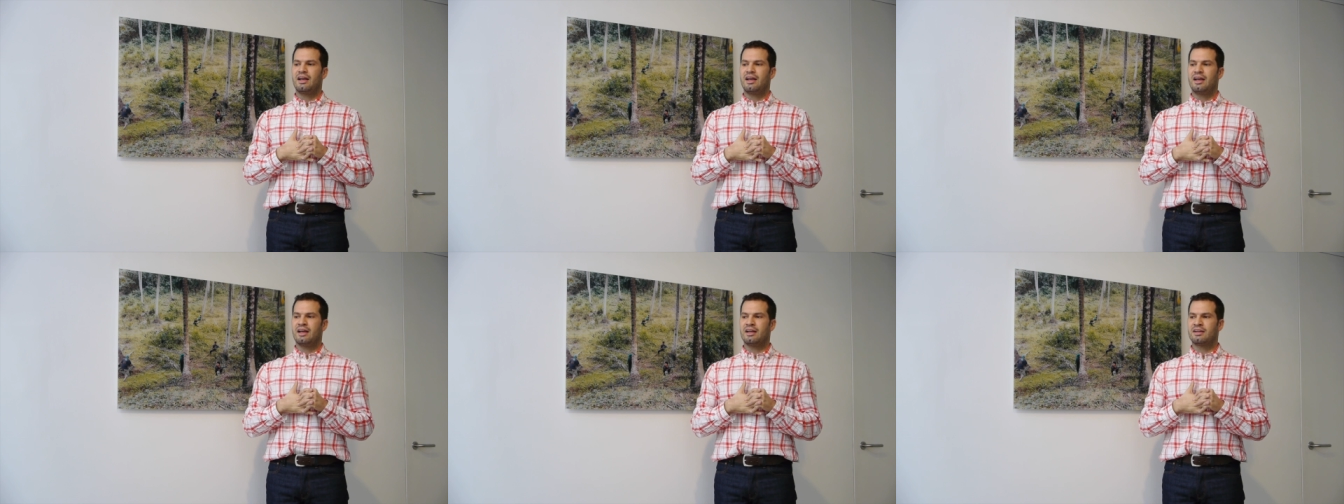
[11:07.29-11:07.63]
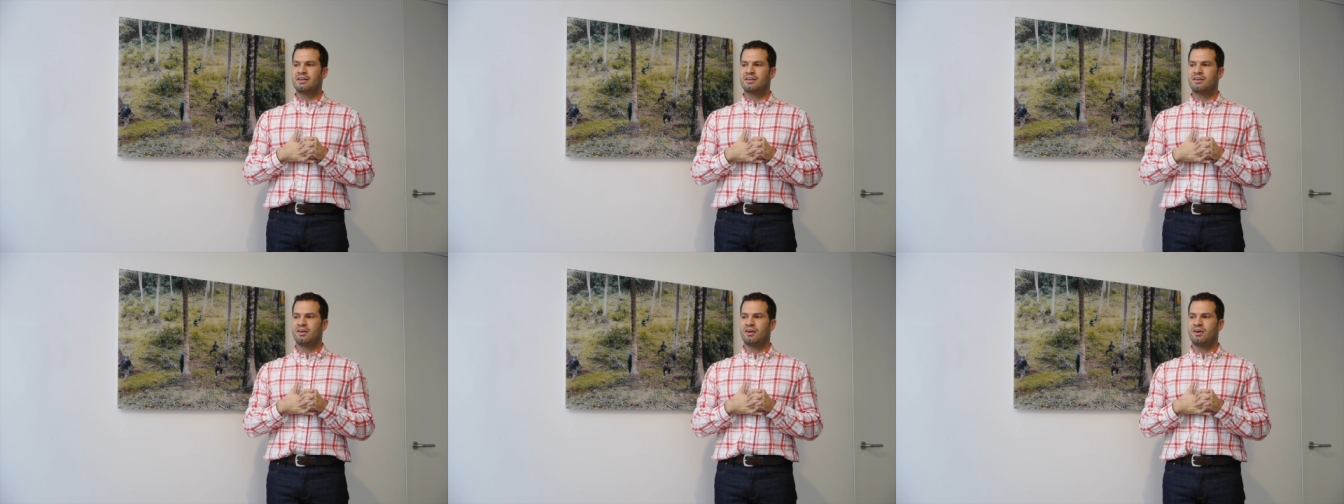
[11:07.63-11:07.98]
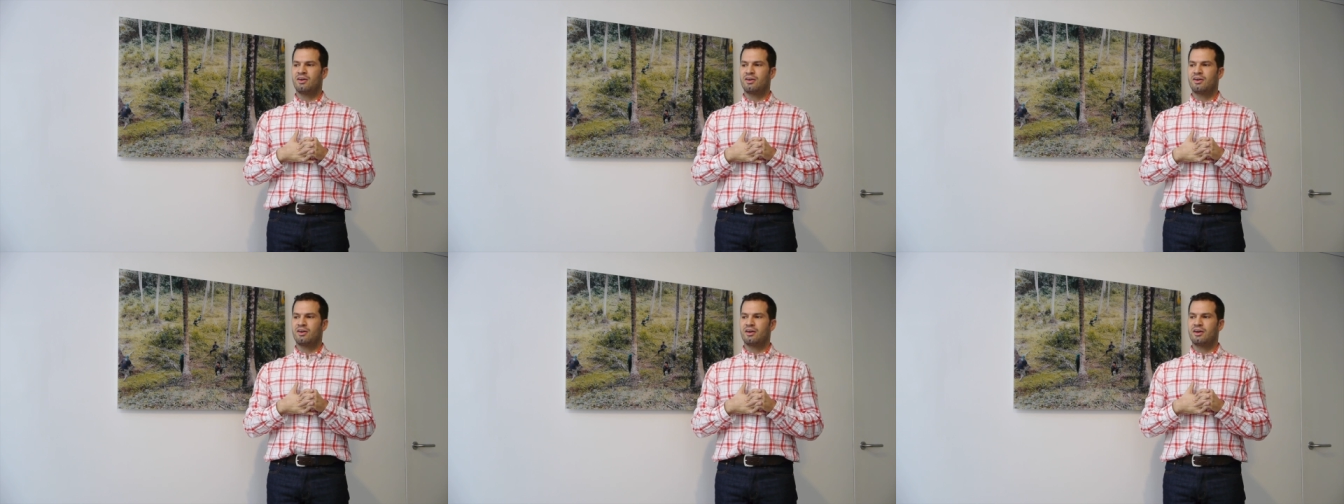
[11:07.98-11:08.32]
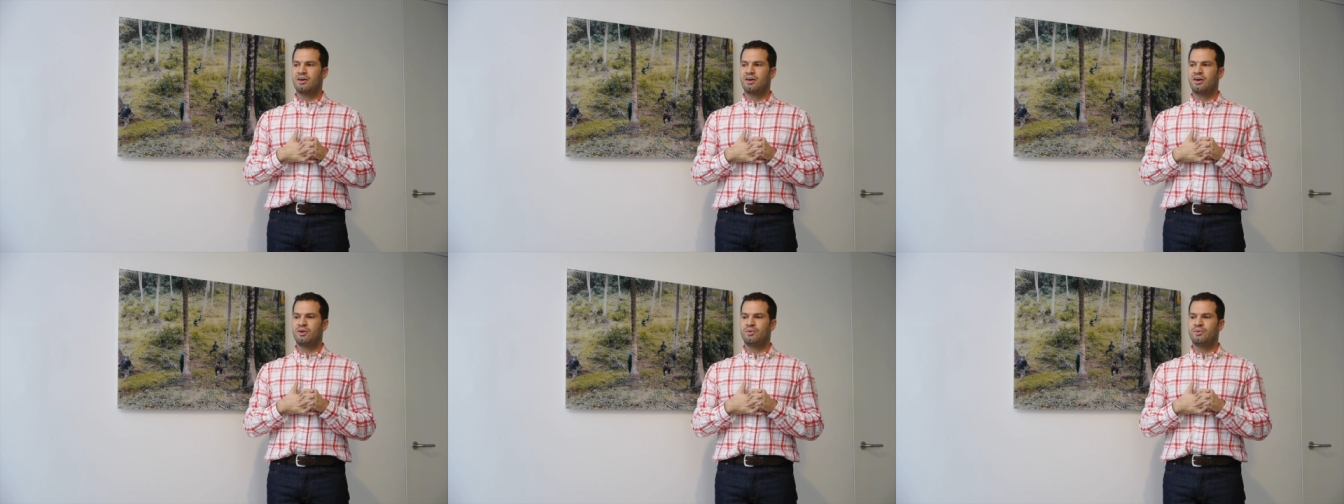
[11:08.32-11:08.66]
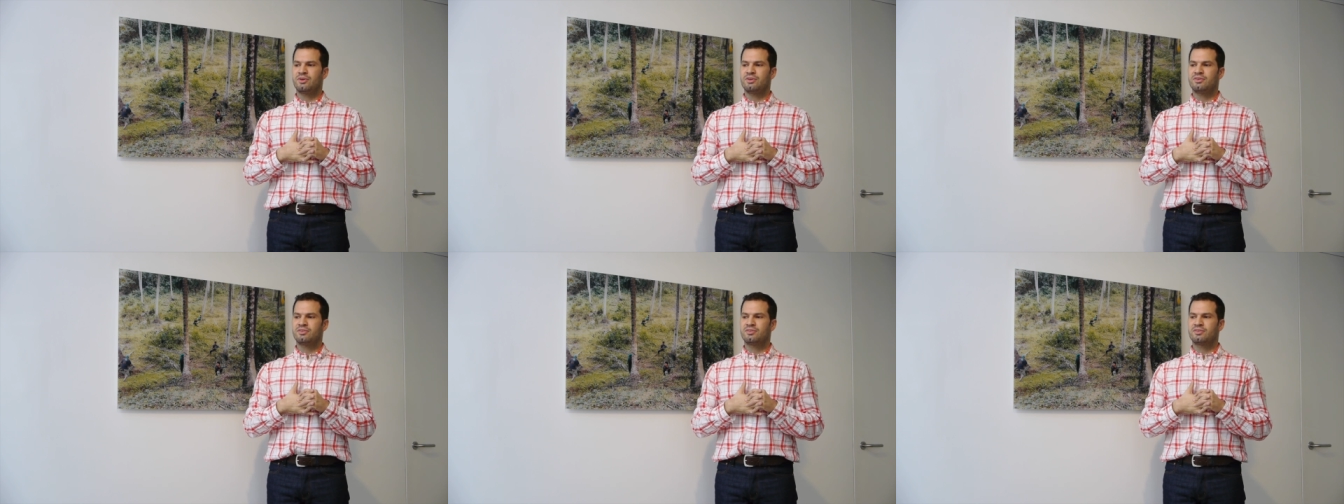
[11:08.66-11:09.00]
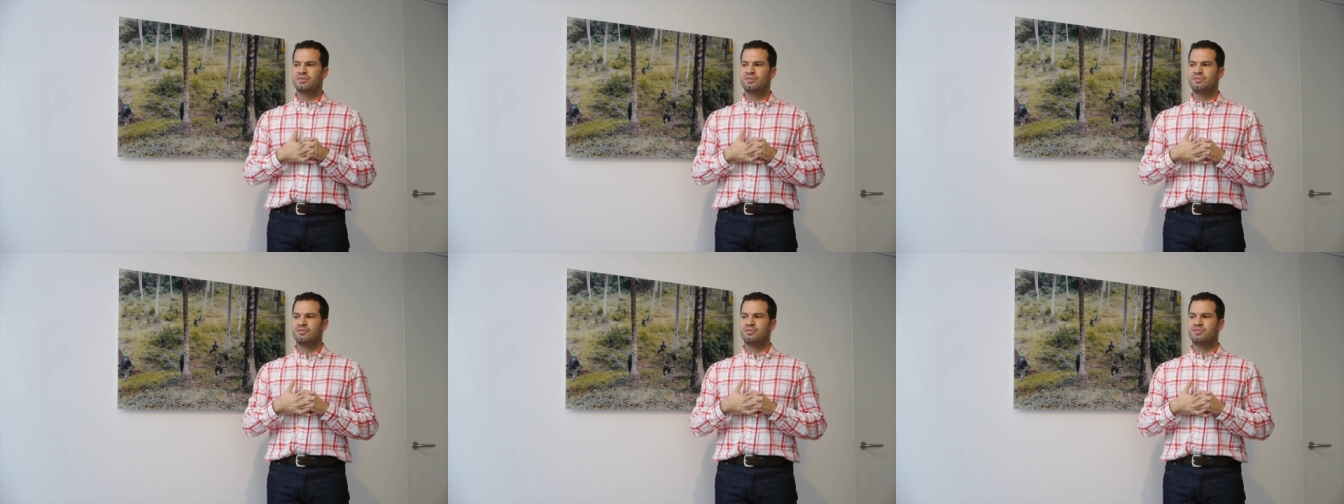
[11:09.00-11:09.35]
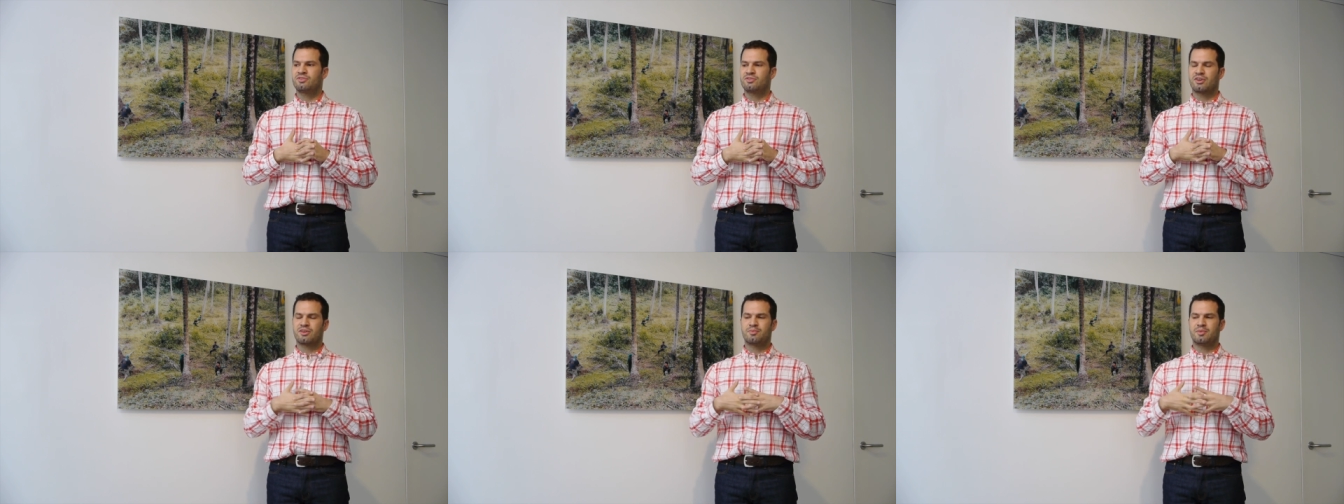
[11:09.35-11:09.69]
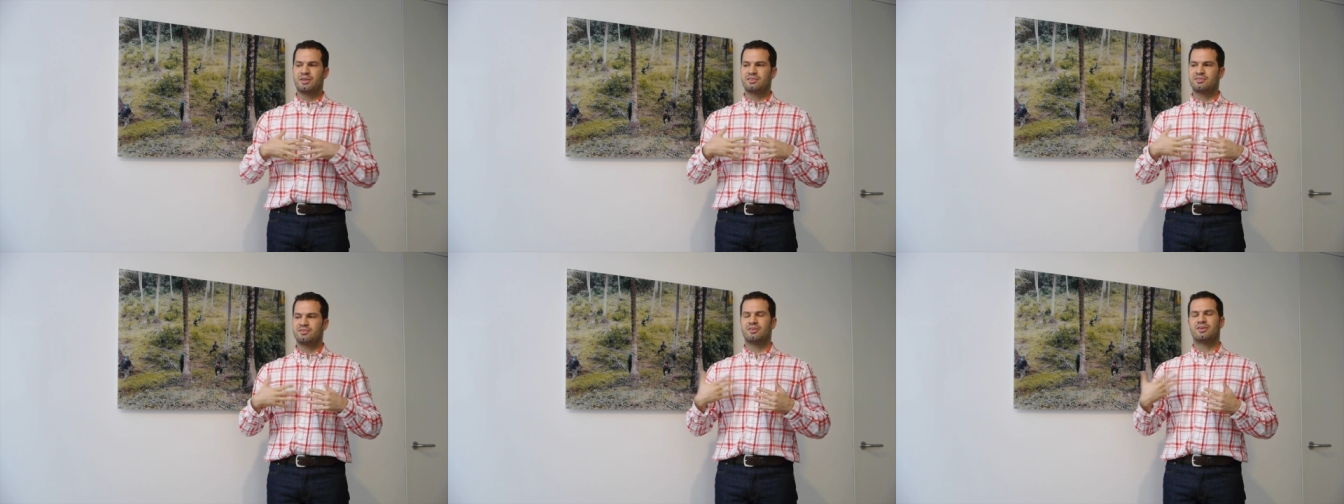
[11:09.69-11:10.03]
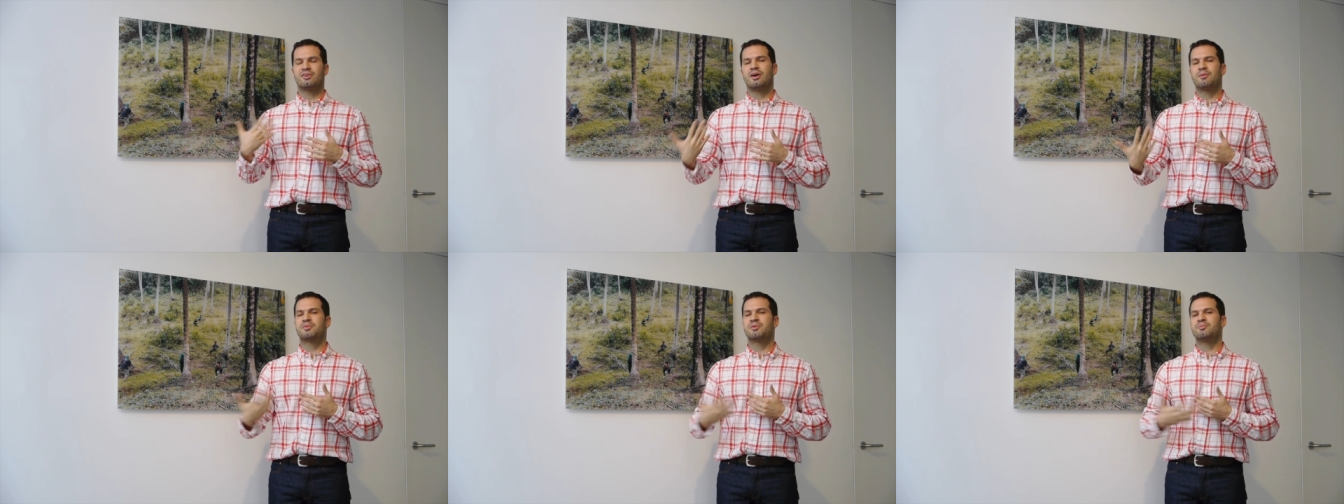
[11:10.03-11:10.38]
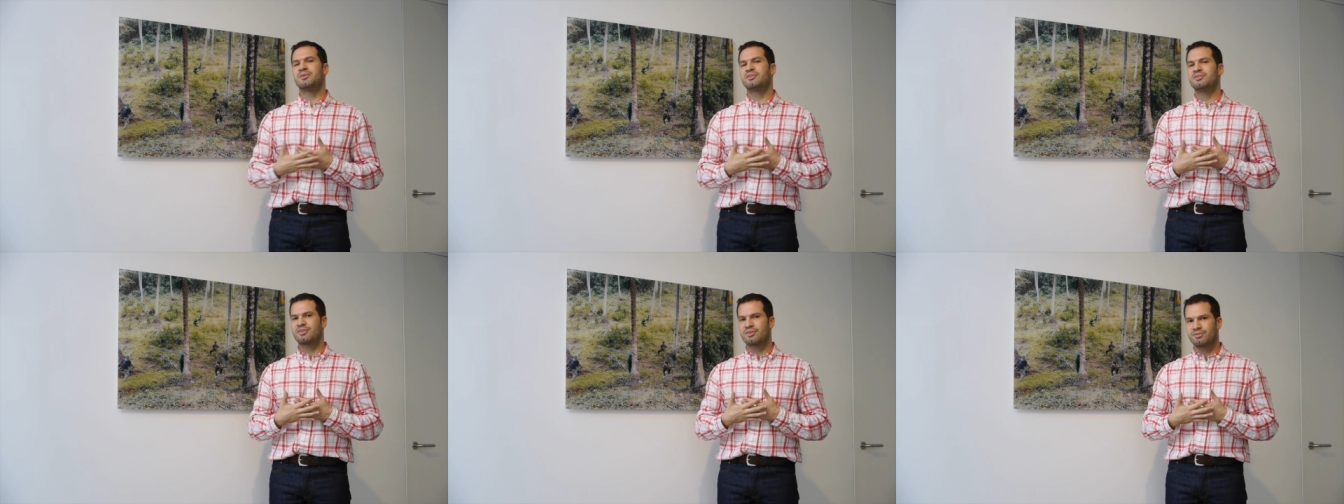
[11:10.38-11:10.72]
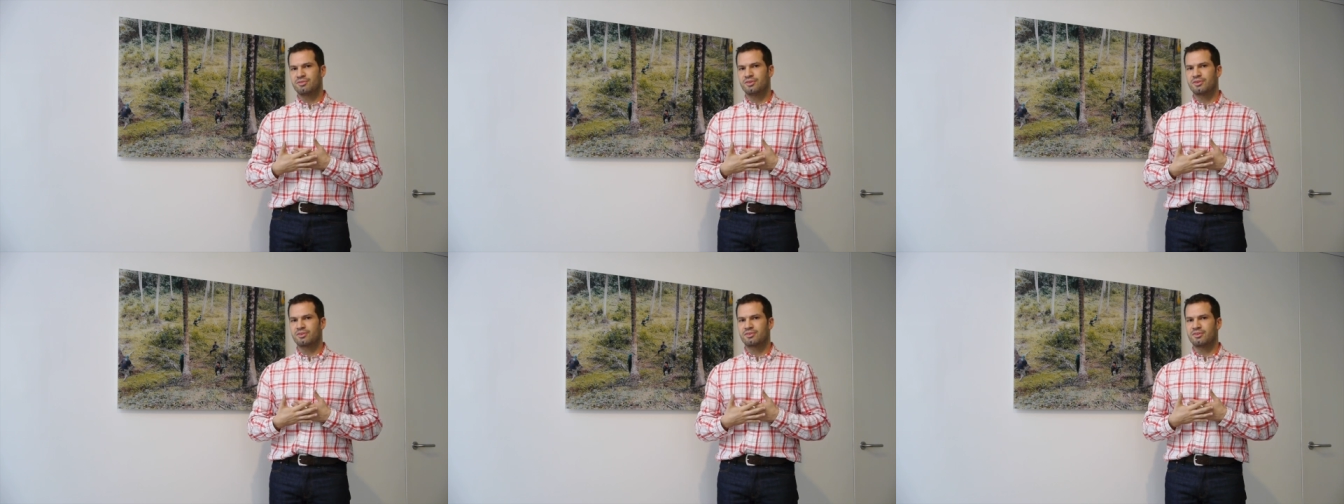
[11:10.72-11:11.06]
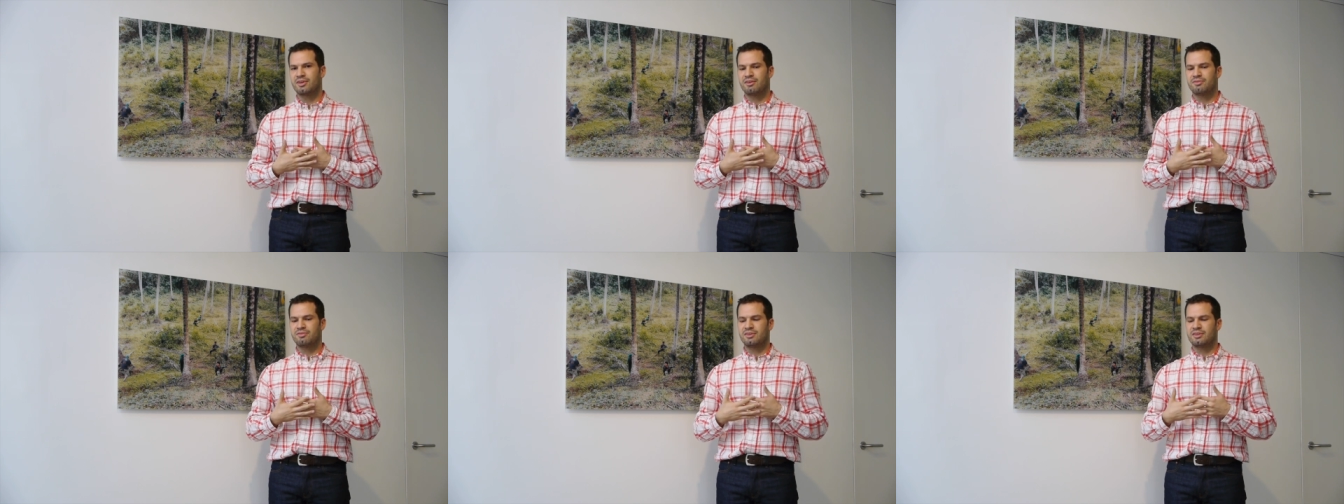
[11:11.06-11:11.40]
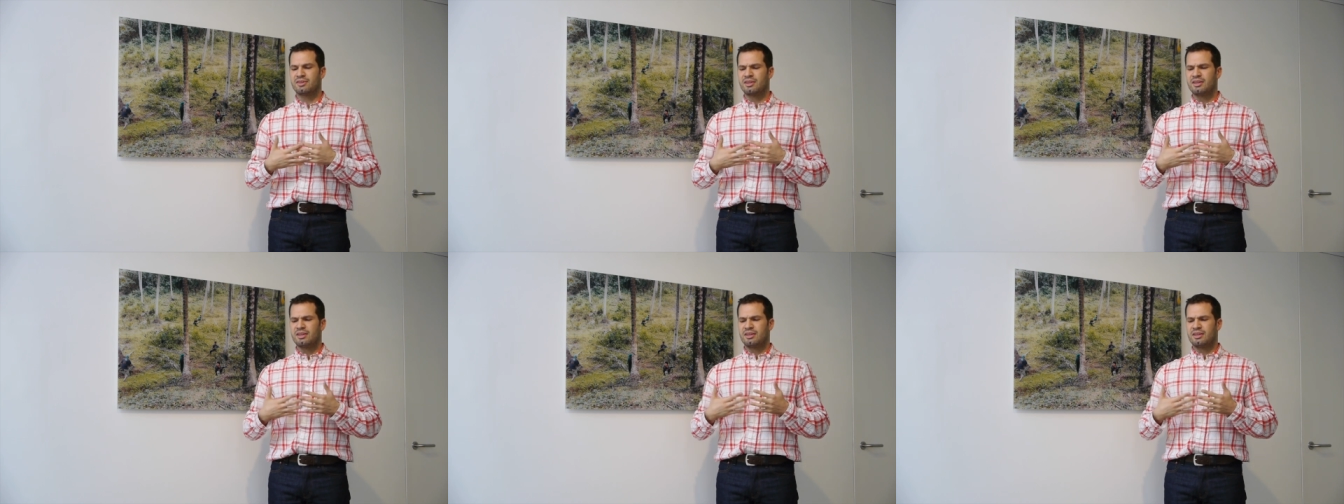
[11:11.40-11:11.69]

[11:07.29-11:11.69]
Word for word: And it always struck me as a very optimistic photograph and